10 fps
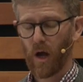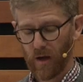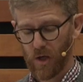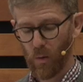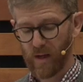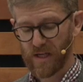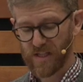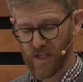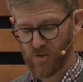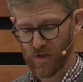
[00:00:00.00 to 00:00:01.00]
a growing
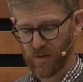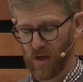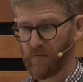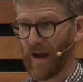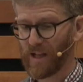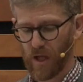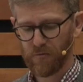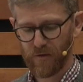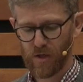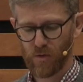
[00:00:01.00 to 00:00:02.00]
contingent of
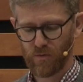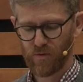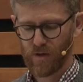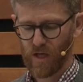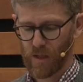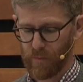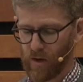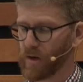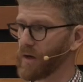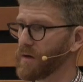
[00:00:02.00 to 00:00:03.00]
allied figures in
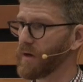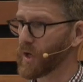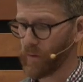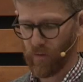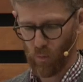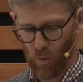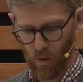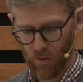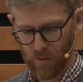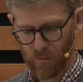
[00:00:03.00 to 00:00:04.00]
America and around the
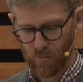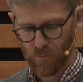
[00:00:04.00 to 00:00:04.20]
world.